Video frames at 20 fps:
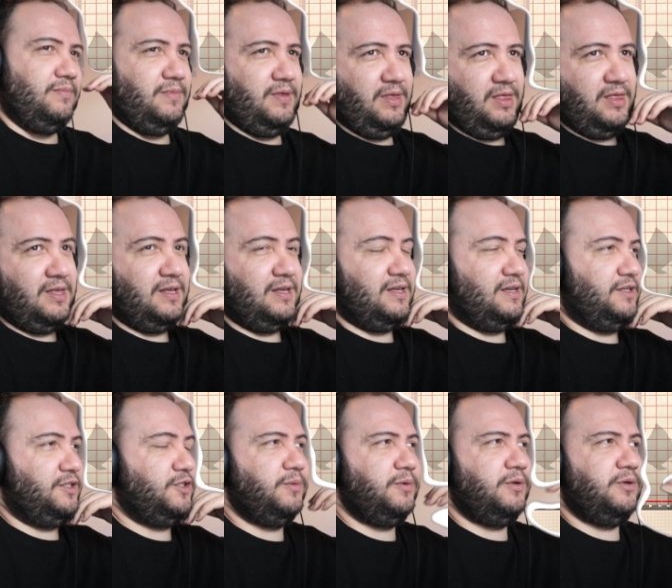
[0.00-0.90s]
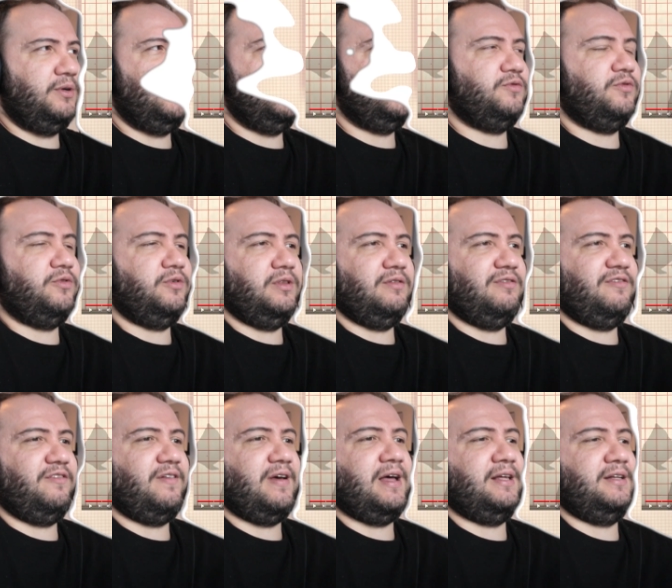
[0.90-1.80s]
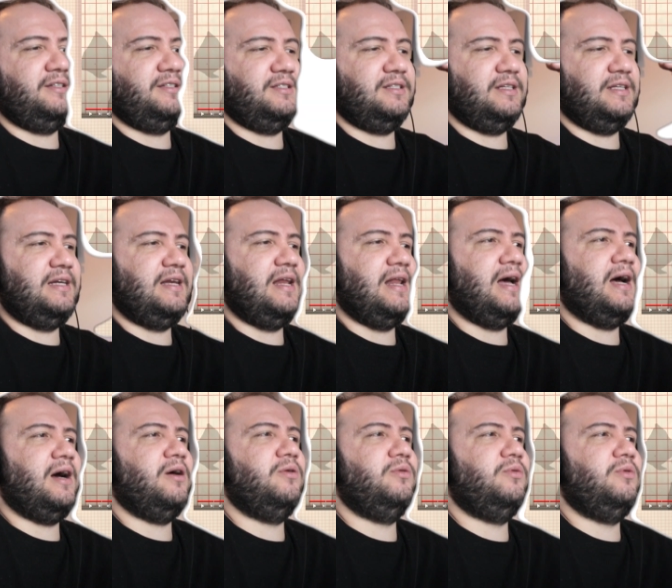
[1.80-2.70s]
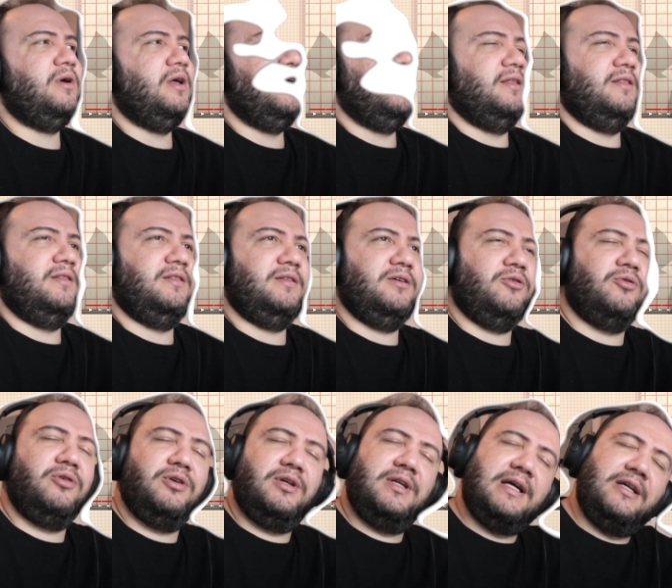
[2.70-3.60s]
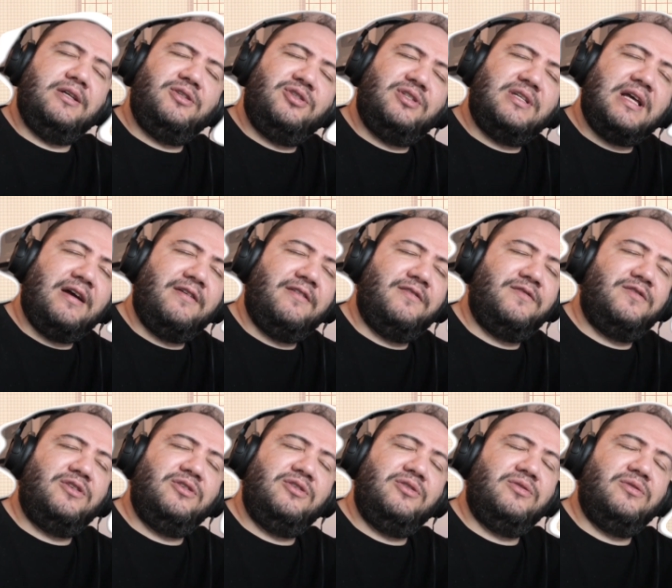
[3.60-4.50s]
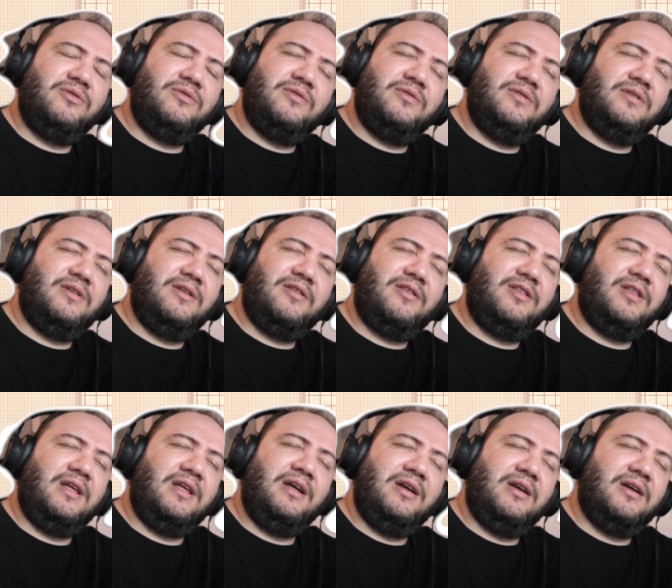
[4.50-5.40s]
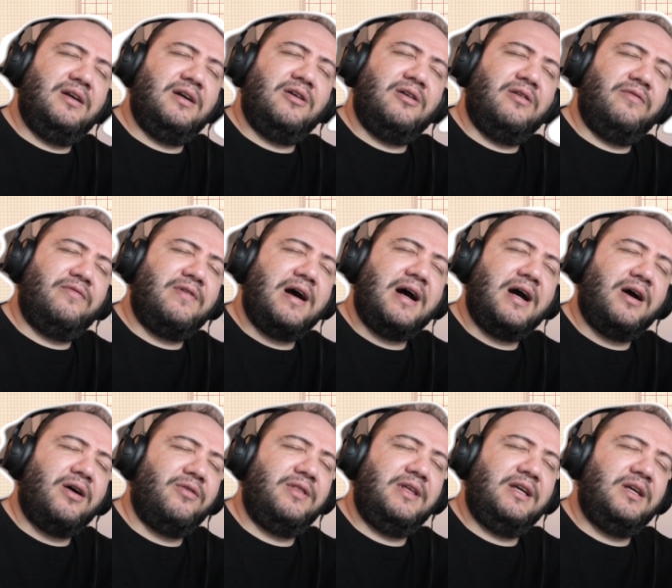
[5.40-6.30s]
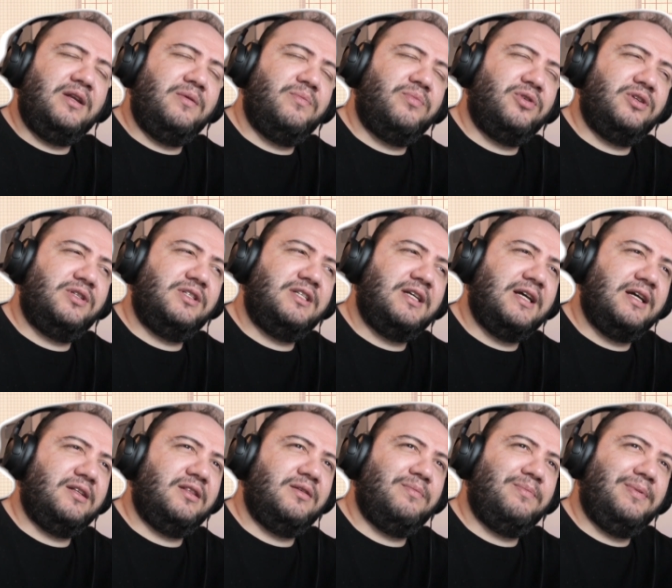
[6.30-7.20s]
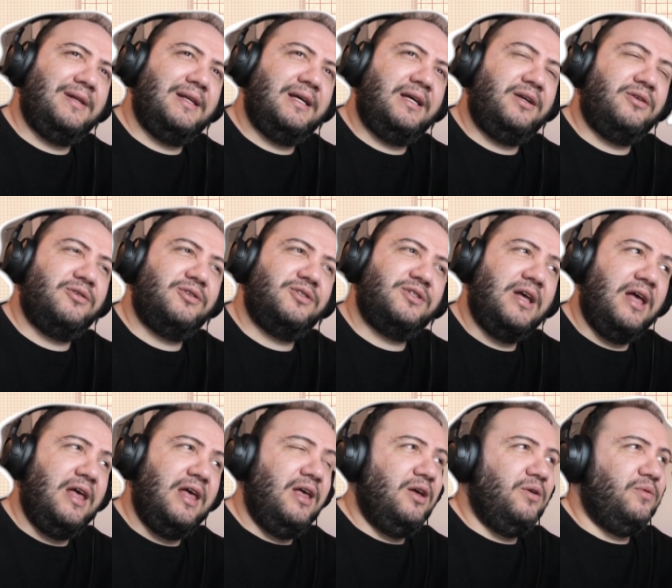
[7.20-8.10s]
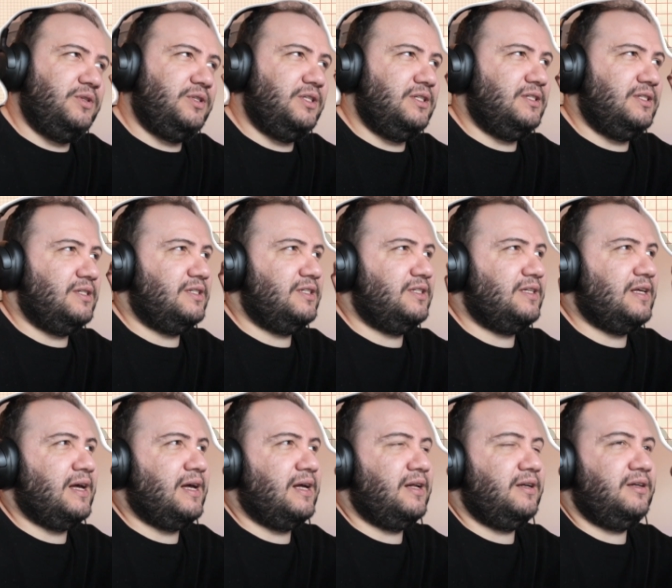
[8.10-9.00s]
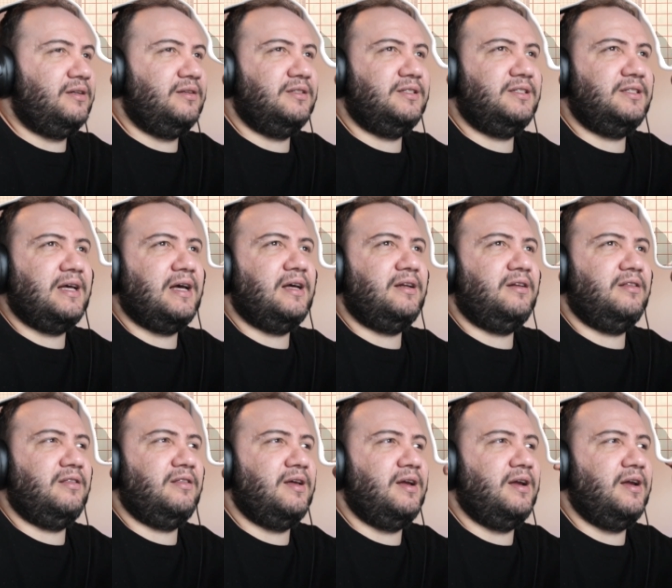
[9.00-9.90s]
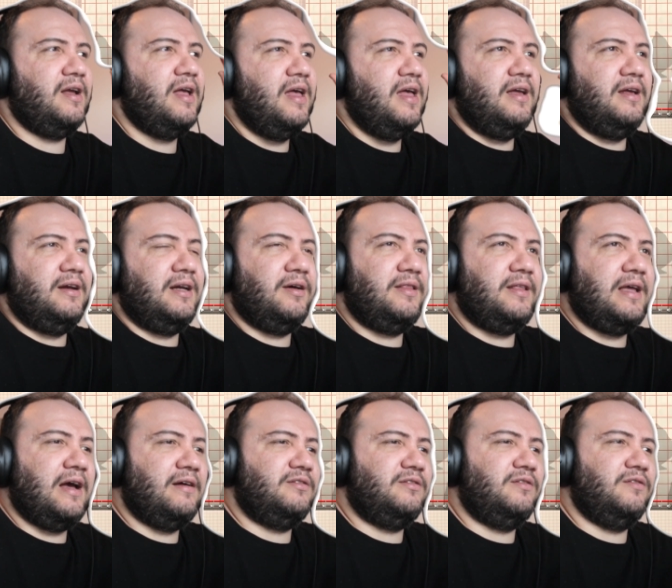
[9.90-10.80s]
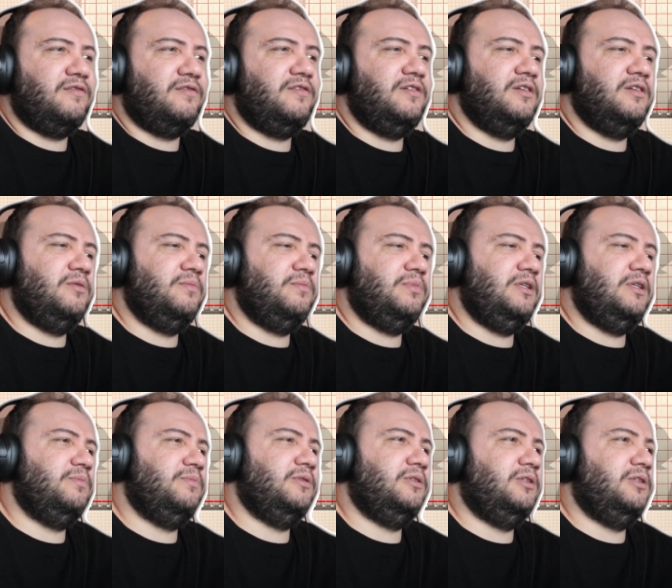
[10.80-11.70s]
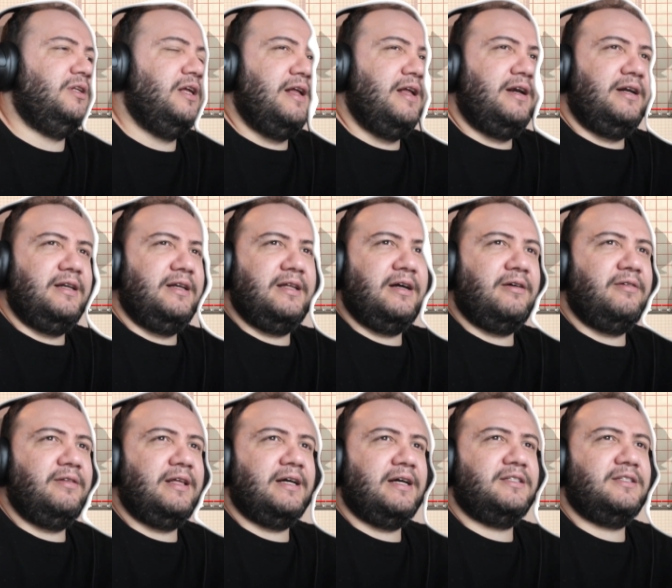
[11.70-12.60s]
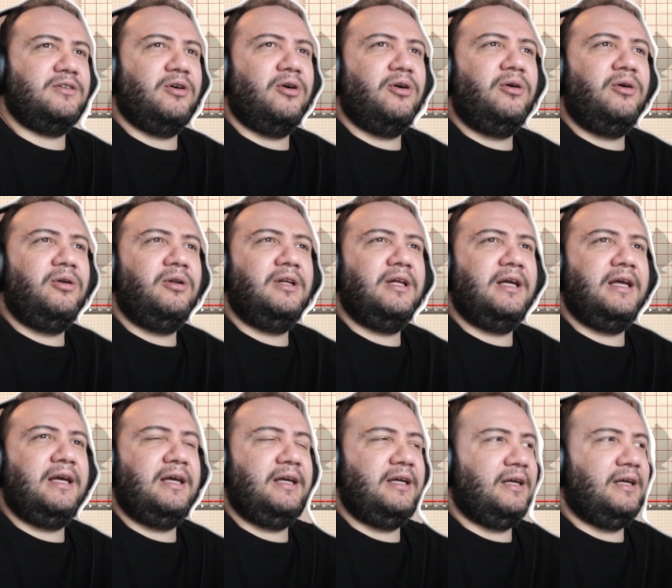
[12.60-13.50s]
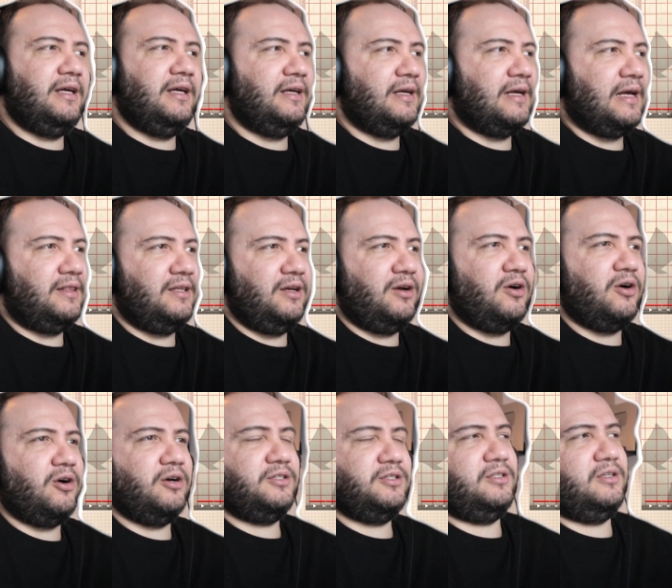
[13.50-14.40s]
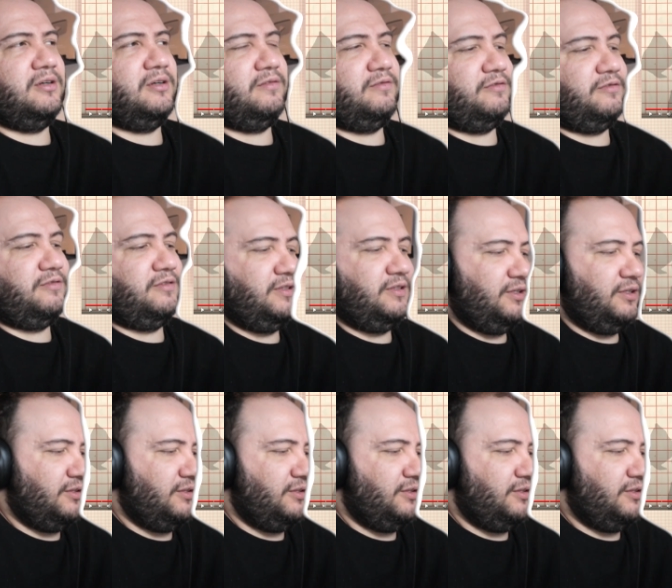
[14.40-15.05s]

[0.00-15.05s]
experience for the fans, now the organizers have to think of how they can protect the players, which is a sad thing. Now they have to film people. Now that's all at the cost of,